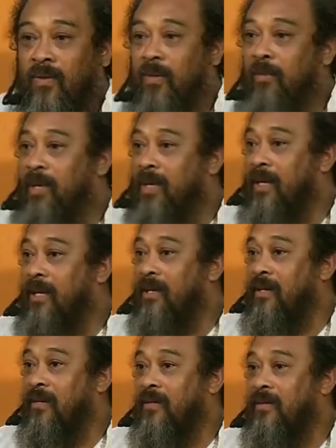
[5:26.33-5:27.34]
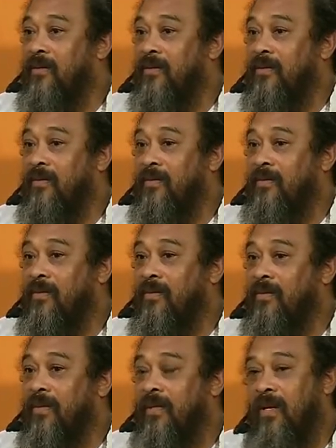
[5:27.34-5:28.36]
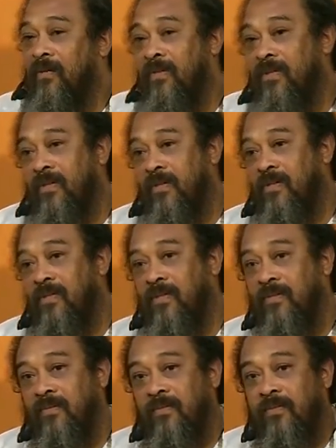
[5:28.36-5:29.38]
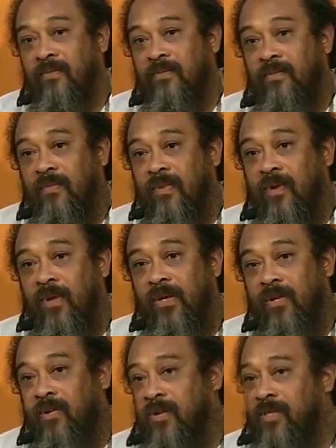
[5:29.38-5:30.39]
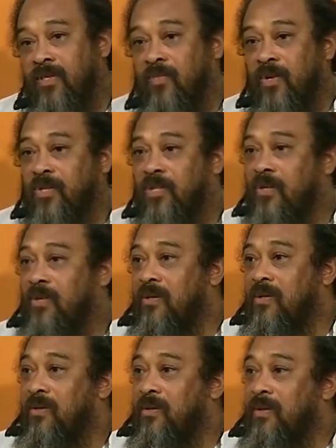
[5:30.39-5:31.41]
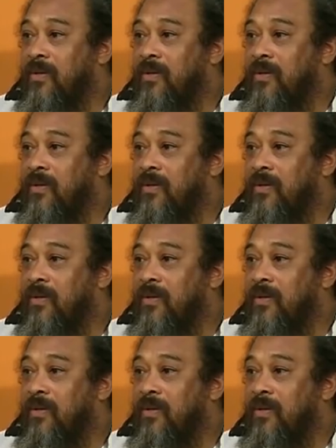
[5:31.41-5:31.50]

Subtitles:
Only be clear, and everything is, all noise is washed out.